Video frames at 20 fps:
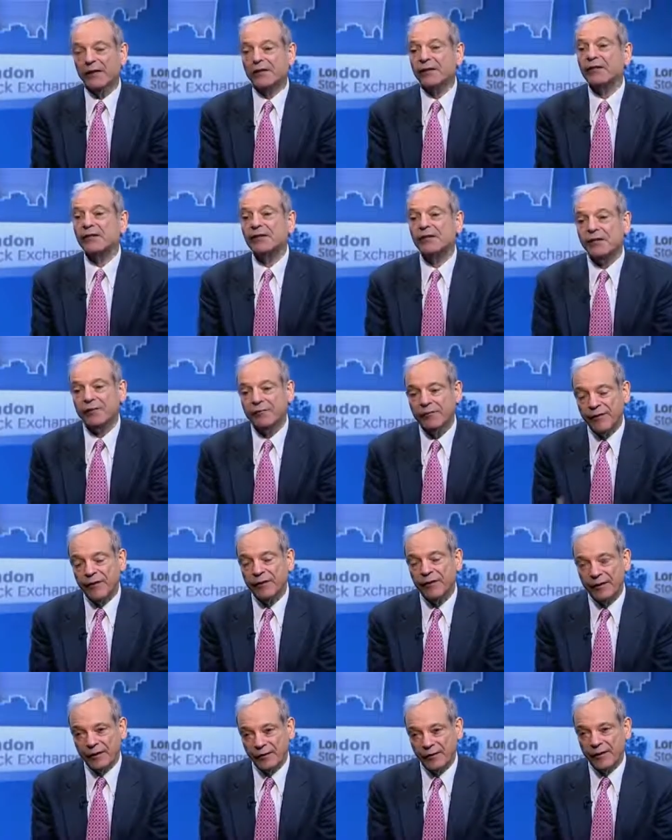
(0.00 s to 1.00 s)
This is a
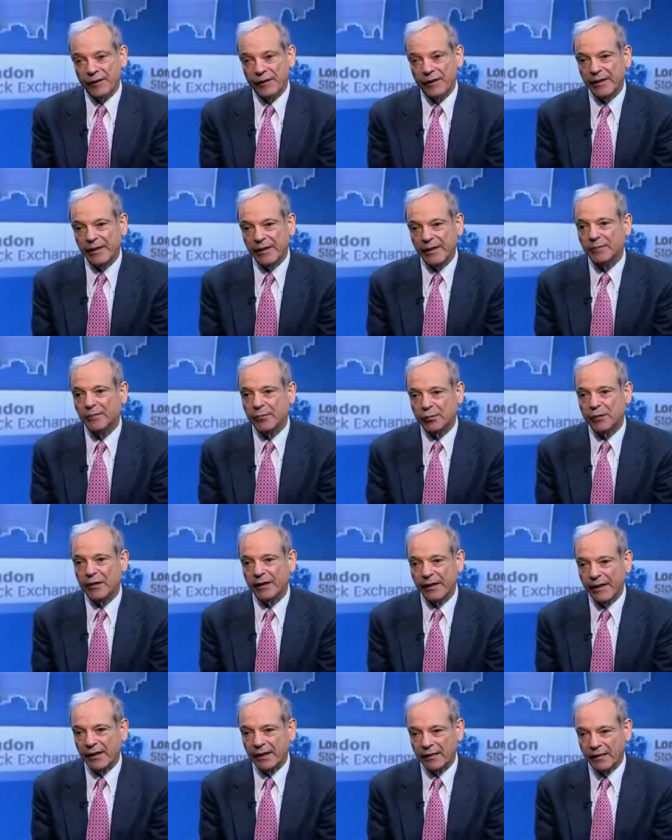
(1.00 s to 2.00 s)
very, very
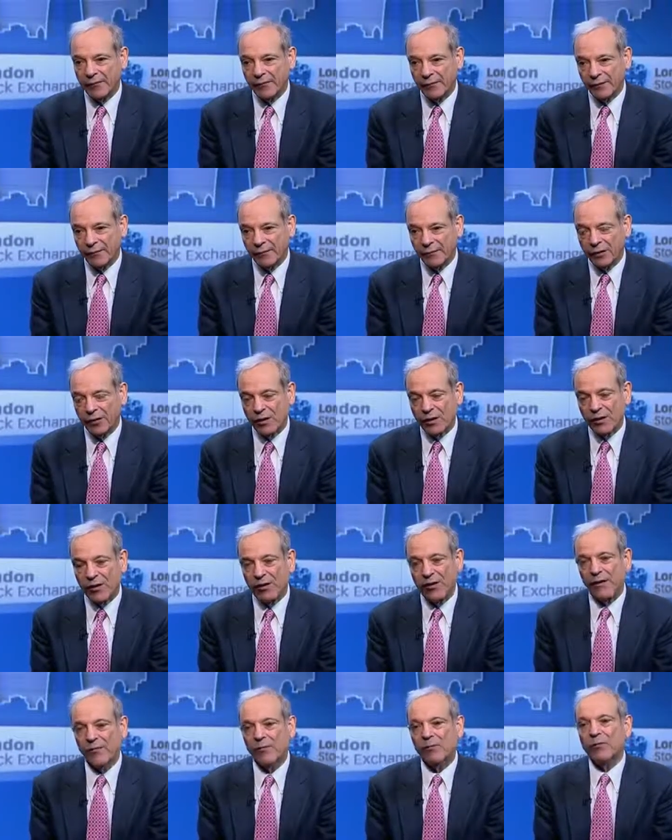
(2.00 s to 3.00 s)
important activity for us.
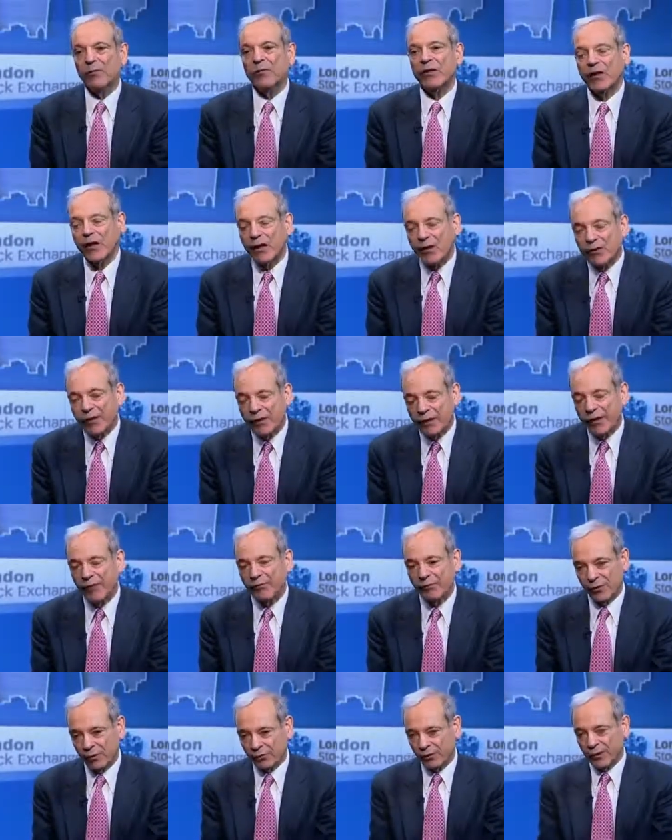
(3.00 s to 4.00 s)
The other thing
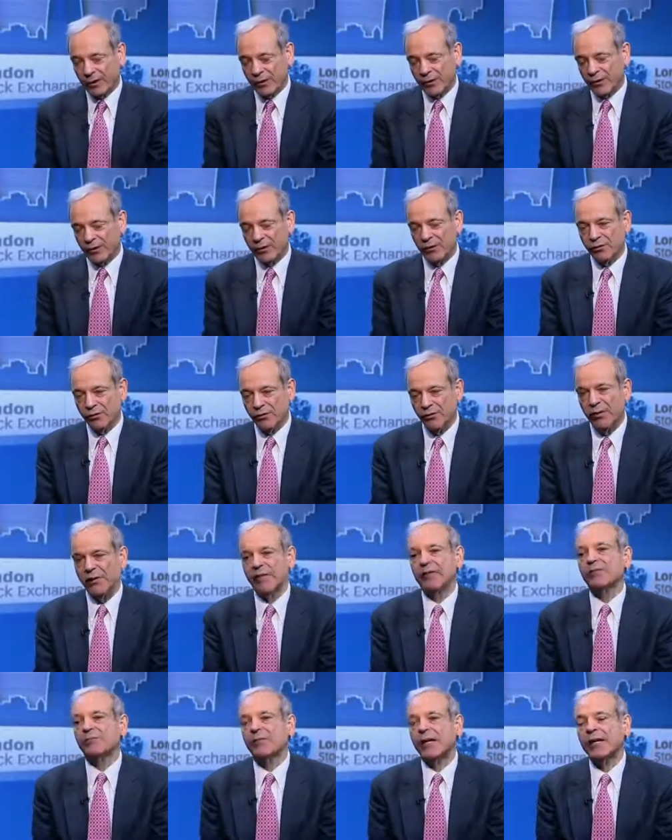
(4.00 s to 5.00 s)
we're trying to do
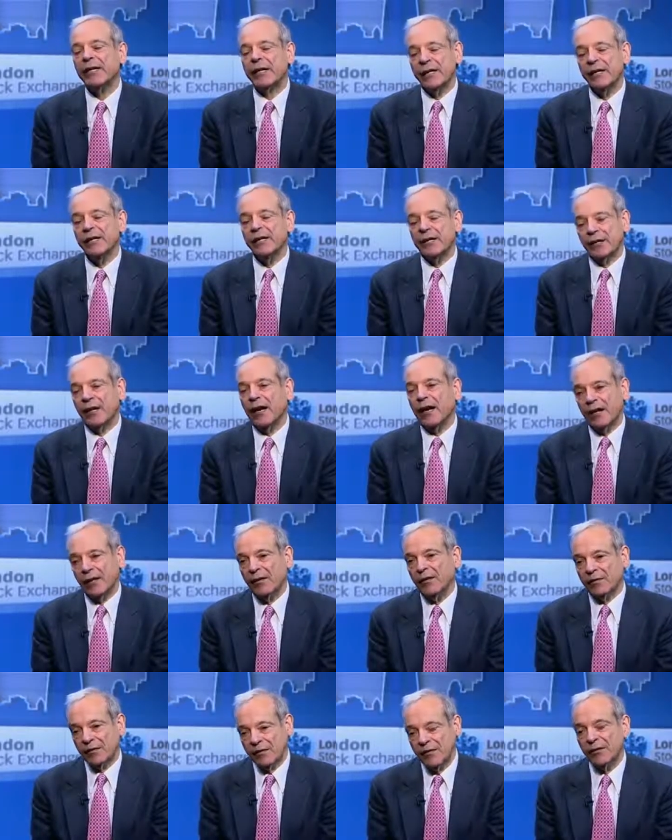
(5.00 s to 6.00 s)
is make
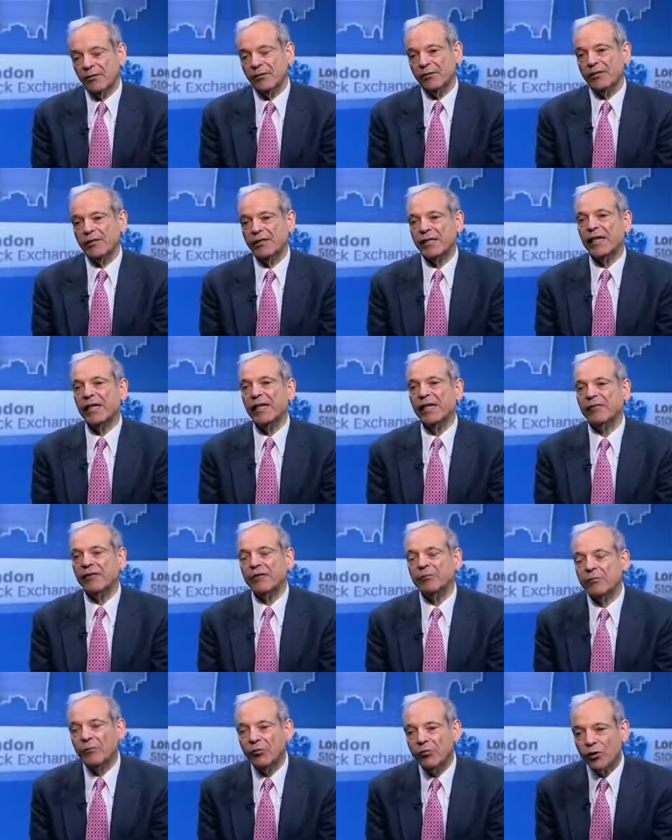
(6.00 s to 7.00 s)
our students
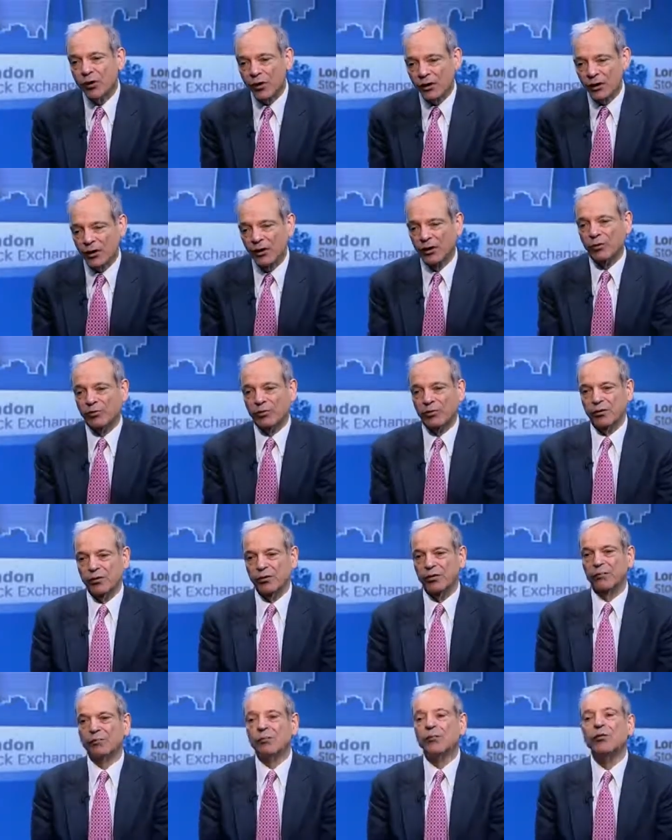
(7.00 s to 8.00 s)
even more global,
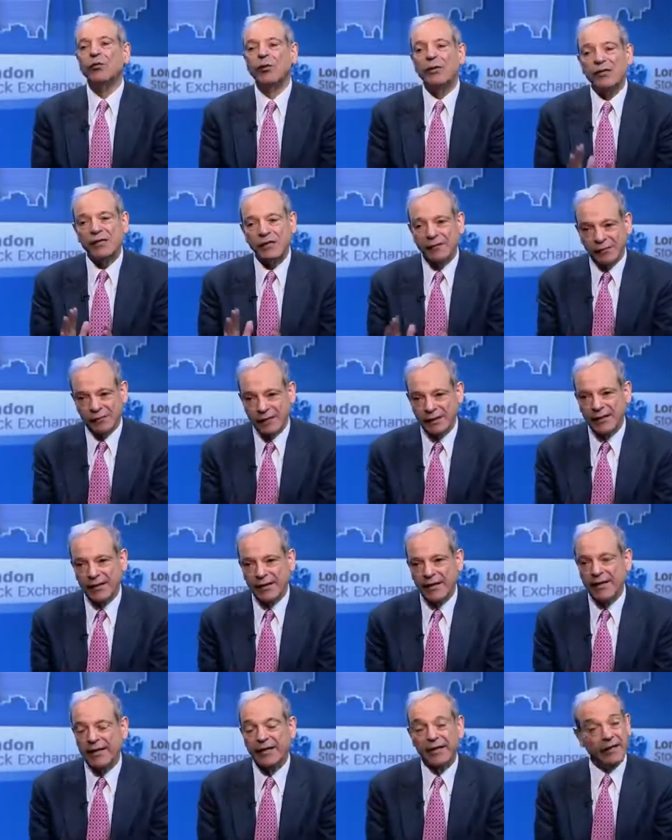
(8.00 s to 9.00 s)
more
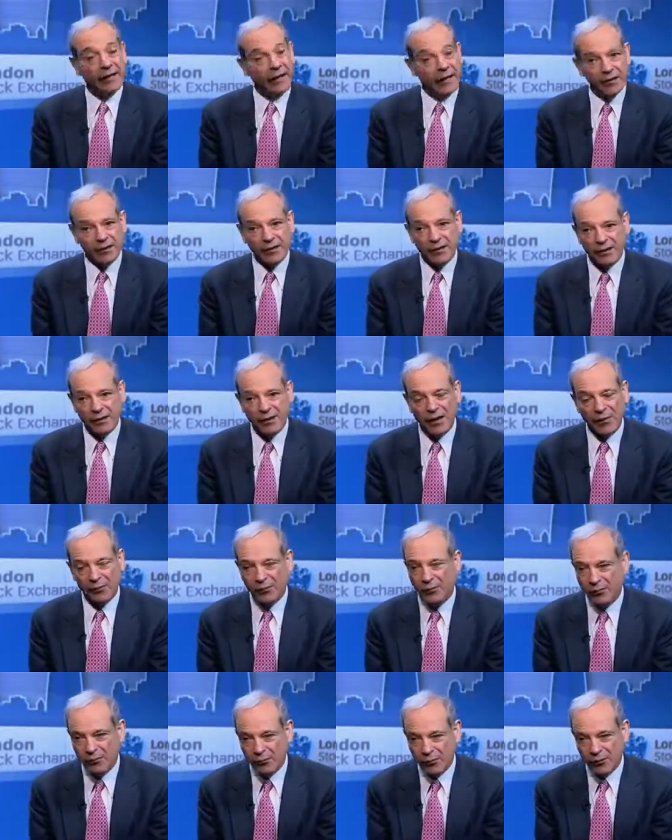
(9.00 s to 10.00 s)
sophisticated, not just
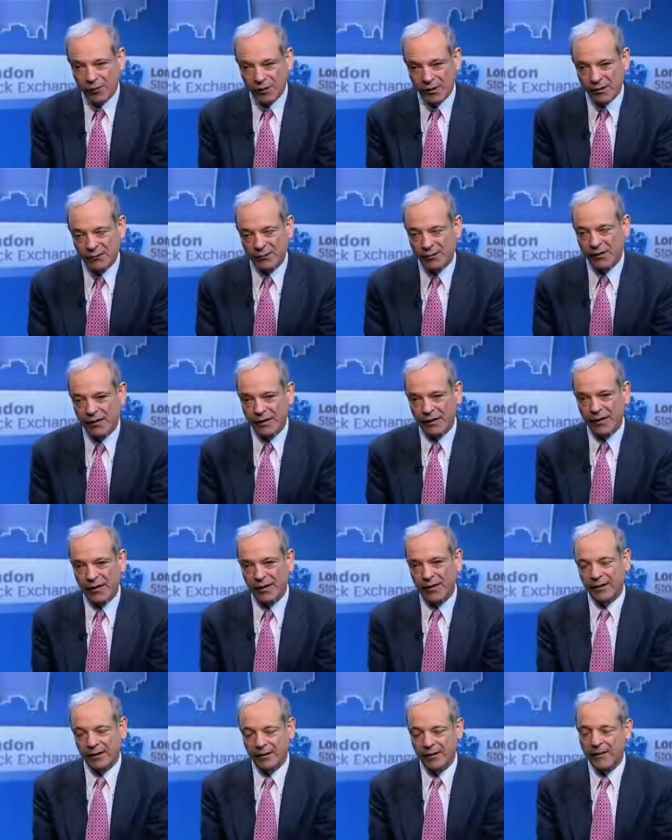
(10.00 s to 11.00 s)
global, but more
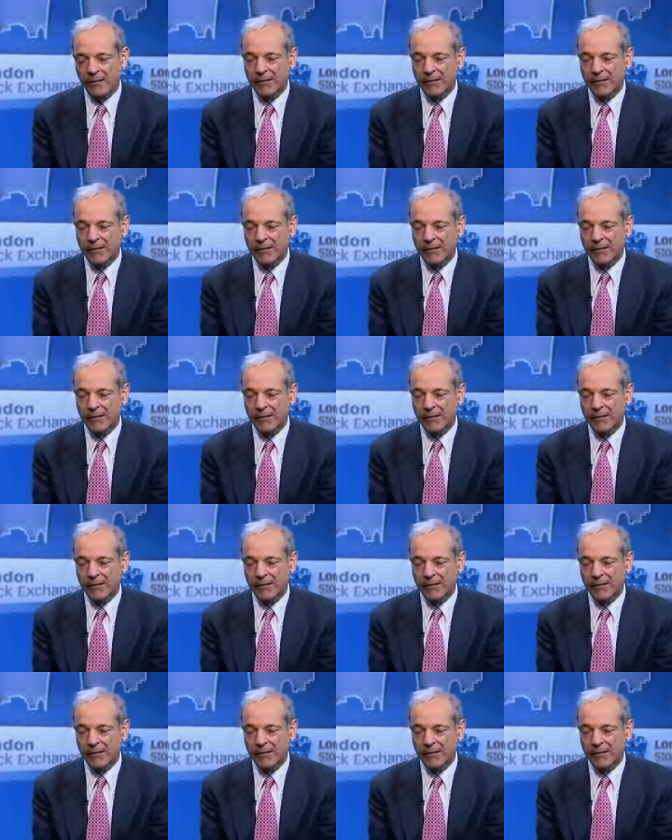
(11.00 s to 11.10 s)
sophisticated.